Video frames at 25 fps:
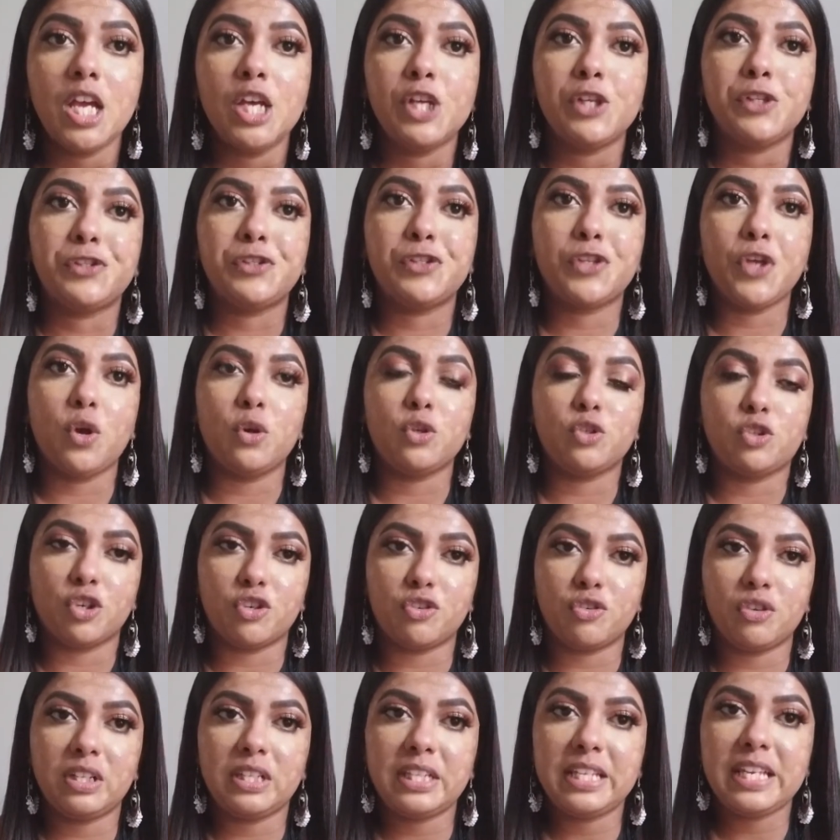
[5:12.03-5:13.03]
So
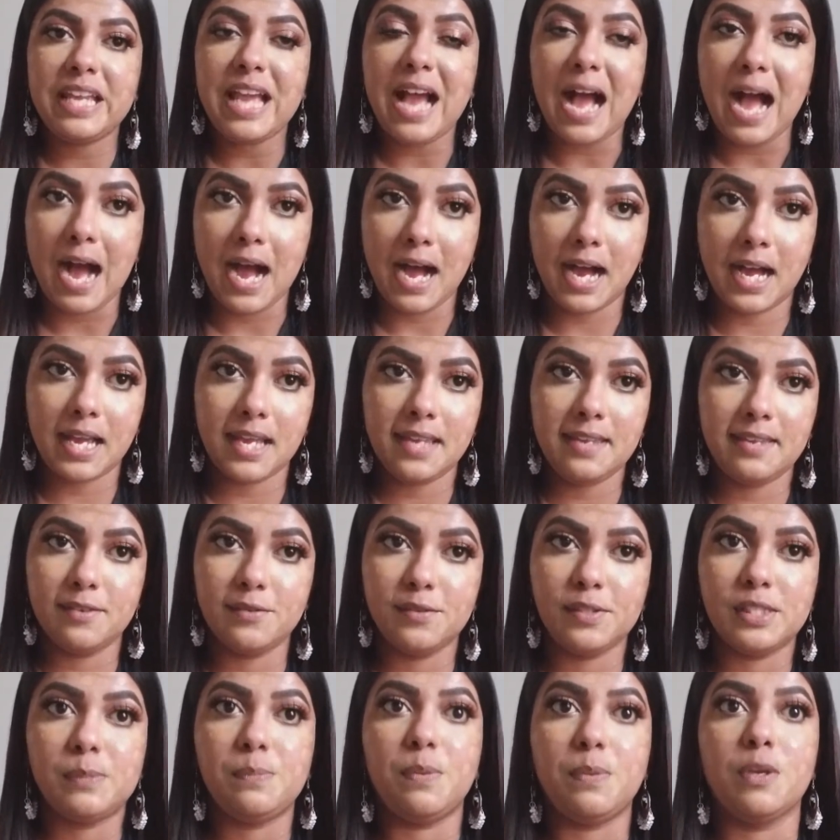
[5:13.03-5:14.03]
generally I
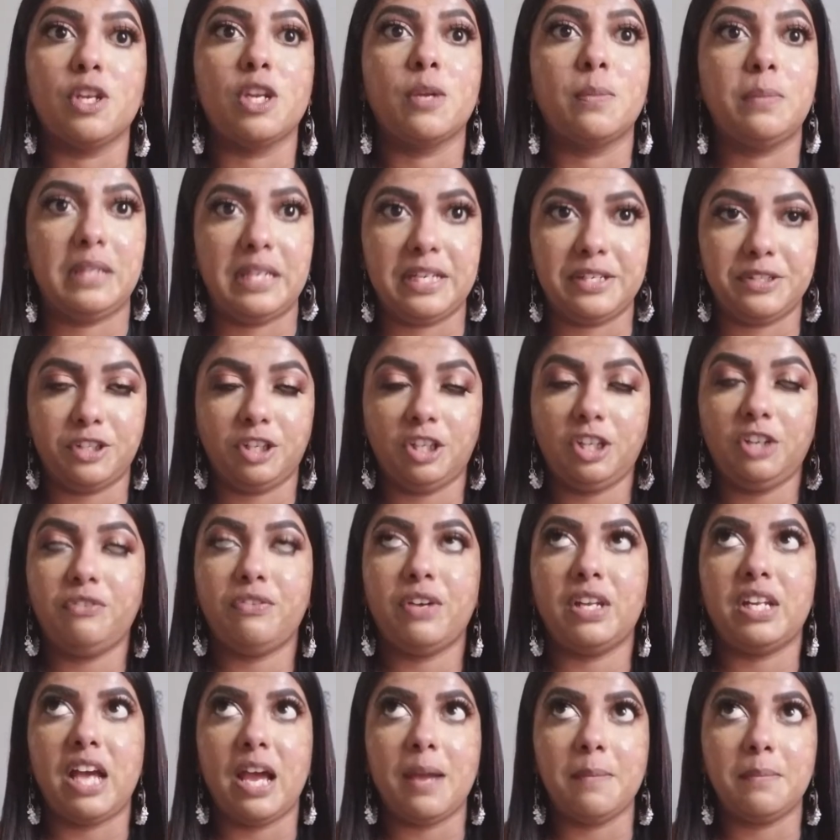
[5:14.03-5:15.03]
use beauty blender
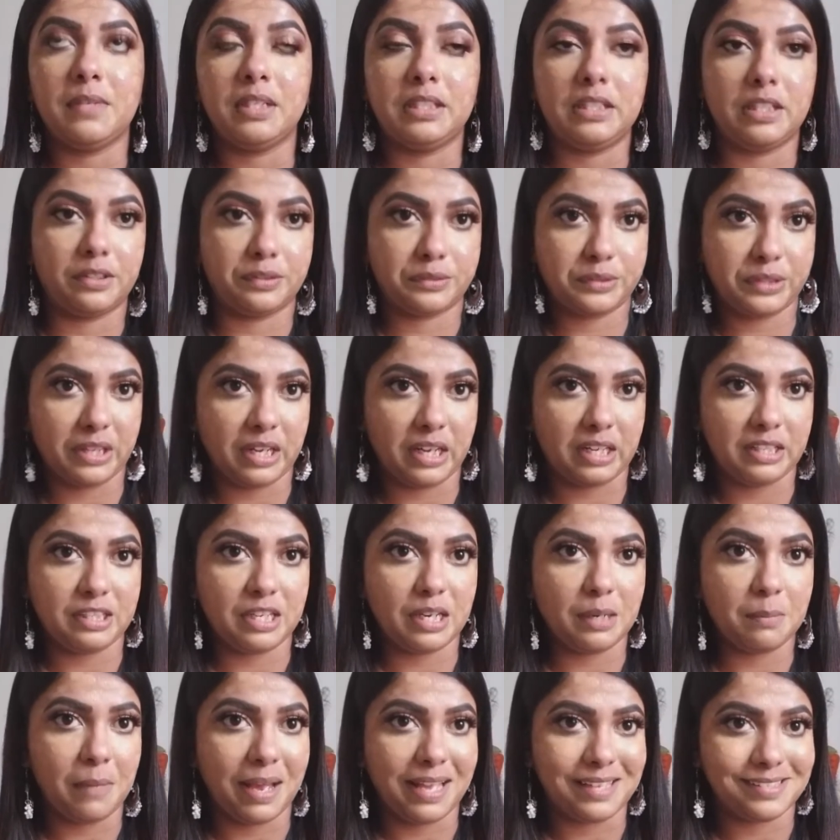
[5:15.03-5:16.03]
when I'm color
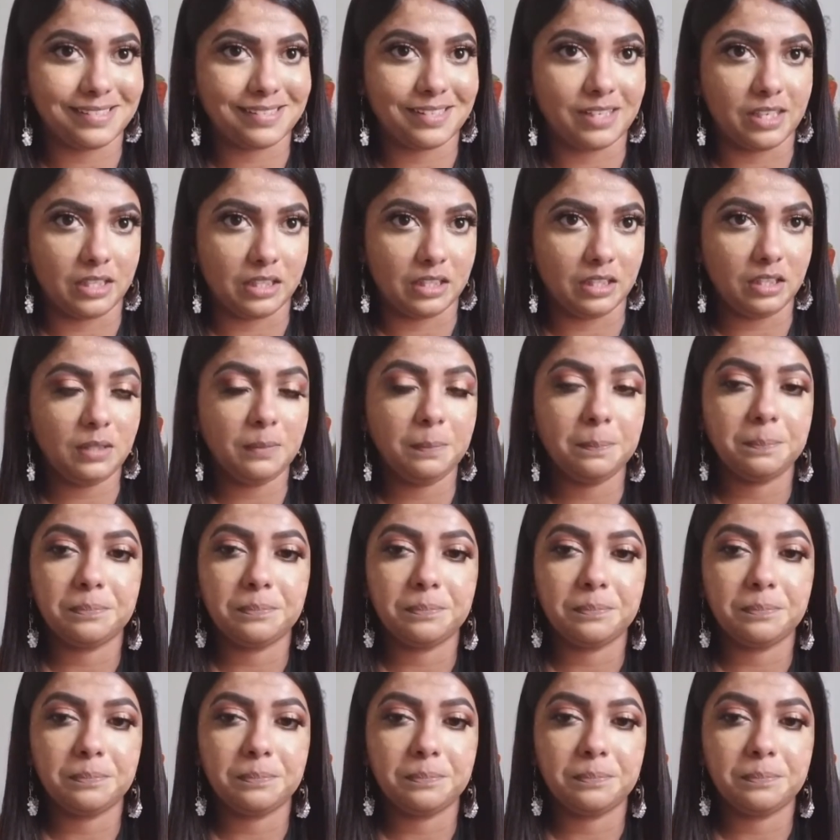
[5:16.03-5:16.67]
correcting my skin.